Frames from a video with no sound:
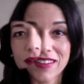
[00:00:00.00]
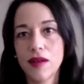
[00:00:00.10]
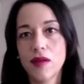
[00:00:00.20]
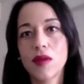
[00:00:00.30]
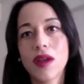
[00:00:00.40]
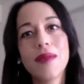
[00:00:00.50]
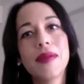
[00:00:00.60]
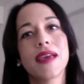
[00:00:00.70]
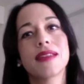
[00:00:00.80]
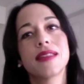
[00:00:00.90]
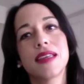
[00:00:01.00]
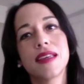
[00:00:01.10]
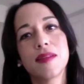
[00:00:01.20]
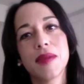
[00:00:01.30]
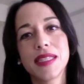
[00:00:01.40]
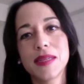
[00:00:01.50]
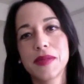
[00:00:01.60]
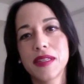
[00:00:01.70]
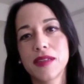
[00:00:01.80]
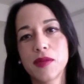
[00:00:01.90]
When I began to heal my
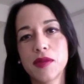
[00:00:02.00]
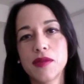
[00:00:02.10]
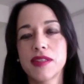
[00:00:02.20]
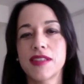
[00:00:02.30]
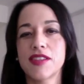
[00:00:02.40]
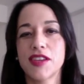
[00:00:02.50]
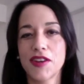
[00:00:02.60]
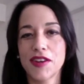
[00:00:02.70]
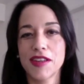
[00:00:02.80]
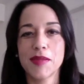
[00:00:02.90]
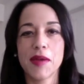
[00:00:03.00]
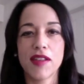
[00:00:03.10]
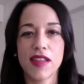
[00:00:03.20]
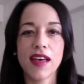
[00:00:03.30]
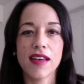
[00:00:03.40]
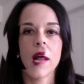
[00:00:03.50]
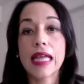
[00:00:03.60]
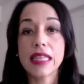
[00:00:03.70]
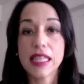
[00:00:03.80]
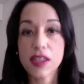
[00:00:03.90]
deep-seated wounds and insecurities about love, I
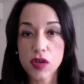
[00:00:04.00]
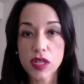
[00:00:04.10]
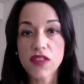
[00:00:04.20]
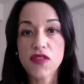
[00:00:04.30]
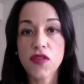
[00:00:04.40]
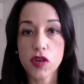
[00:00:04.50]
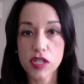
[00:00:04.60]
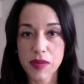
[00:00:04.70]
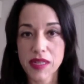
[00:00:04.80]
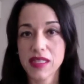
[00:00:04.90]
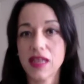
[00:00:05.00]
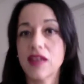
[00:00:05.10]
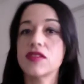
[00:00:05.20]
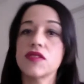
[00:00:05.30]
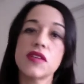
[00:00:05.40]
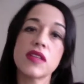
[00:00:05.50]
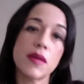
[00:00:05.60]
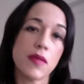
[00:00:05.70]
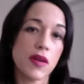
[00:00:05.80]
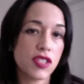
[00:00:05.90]
literally forced myself to feel the
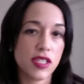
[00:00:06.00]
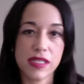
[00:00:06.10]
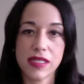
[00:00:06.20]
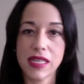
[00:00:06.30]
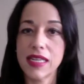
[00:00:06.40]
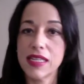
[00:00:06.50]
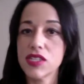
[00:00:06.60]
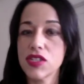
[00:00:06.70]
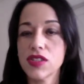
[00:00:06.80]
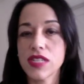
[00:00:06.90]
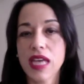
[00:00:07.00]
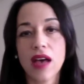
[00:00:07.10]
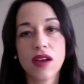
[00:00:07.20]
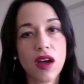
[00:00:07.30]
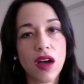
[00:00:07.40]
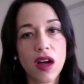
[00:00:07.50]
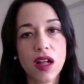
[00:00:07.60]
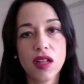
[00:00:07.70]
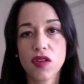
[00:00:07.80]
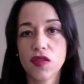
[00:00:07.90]
emotions. I didn't turn to alcohol
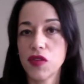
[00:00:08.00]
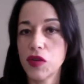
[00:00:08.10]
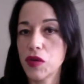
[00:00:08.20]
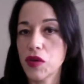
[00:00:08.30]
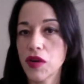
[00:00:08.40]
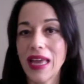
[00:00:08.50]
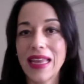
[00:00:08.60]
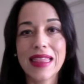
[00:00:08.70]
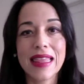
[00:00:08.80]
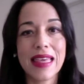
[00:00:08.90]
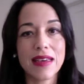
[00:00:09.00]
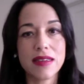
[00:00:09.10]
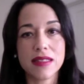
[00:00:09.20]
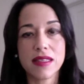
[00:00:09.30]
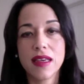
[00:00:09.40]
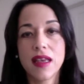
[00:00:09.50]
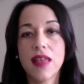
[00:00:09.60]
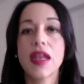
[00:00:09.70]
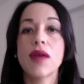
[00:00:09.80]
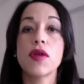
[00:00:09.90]
or food or anything else that
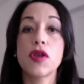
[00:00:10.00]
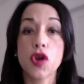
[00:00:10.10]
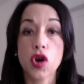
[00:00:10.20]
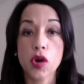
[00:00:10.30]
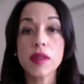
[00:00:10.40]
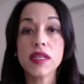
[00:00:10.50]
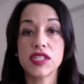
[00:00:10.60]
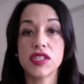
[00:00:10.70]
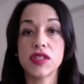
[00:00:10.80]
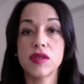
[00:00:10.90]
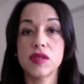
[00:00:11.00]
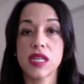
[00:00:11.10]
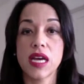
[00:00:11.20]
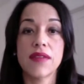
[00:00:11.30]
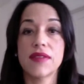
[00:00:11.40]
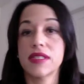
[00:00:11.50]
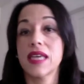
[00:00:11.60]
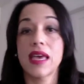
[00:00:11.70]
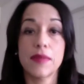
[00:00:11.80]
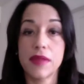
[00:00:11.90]
I would normally do to kind of
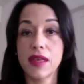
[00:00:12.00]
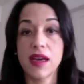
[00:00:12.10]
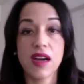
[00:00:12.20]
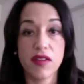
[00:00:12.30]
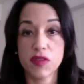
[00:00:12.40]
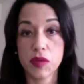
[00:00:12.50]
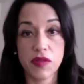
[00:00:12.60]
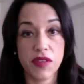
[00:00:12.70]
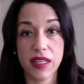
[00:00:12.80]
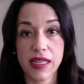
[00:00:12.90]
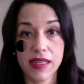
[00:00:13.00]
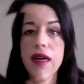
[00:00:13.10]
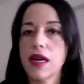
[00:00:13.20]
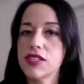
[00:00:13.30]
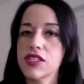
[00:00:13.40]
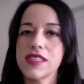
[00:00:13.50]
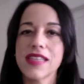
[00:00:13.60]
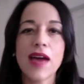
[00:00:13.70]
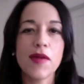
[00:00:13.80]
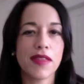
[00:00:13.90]
escape the uncomfortable feelings. I just
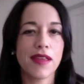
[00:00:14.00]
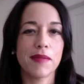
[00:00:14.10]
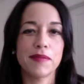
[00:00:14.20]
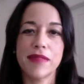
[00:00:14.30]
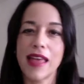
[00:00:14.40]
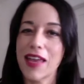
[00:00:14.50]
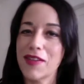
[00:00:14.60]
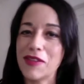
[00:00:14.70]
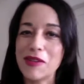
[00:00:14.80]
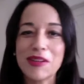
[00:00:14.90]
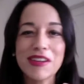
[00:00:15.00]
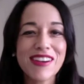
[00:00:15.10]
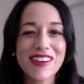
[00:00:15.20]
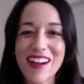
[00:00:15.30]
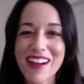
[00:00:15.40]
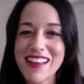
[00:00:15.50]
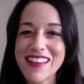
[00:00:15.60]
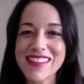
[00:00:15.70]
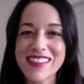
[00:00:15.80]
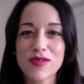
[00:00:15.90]
sat with them, had a few good
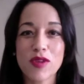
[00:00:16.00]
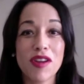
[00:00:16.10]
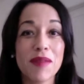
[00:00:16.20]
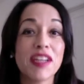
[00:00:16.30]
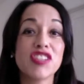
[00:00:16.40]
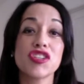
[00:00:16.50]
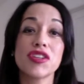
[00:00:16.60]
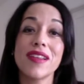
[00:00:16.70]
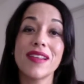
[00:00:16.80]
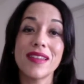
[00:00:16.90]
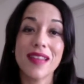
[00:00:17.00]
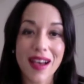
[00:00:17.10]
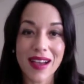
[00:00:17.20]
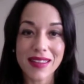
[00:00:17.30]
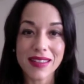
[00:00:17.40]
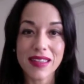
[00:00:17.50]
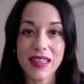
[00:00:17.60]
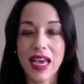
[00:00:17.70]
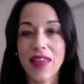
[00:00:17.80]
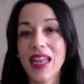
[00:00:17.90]
cries, wrote in my journal a lot,
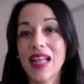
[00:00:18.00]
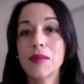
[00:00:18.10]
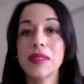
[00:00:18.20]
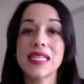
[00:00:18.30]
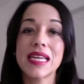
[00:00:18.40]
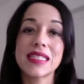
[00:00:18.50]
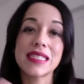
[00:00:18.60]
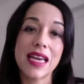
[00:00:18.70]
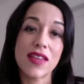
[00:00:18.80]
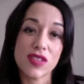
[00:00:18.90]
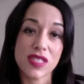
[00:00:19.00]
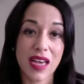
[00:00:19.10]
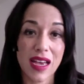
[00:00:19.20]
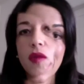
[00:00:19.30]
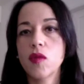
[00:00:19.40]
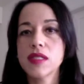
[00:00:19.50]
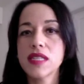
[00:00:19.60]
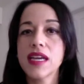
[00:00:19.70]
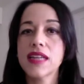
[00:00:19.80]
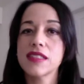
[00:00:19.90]
and that helped me to get to the other side. Once I
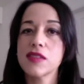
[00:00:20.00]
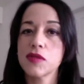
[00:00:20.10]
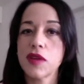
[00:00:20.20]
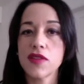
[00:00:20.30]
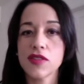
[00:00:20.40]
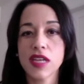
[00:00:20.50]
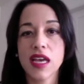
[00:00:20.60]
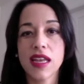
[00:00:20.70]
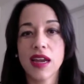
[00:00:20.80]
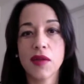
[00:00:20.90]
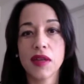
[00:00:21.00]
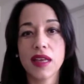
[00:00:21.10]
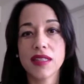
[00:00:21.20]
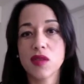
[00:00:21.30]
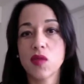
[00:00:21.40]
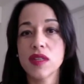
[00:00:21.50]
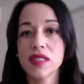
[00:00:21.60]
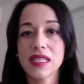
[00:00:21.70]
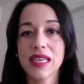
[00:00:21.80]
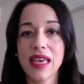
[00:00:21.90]
got to the other side, I realized that once
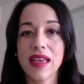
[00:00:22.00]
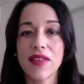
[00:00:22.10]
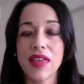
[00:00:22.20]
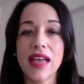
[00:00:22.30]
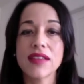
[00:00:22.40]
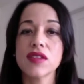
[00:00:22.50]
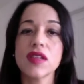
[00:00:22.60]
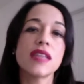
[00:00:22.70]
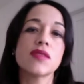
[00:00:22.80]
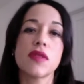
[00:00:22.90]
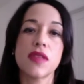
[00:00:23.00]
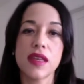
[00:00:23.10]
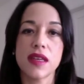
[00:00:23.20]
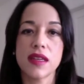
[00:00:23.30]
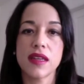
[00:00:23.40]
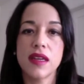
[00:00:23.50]
again, the answer lies within.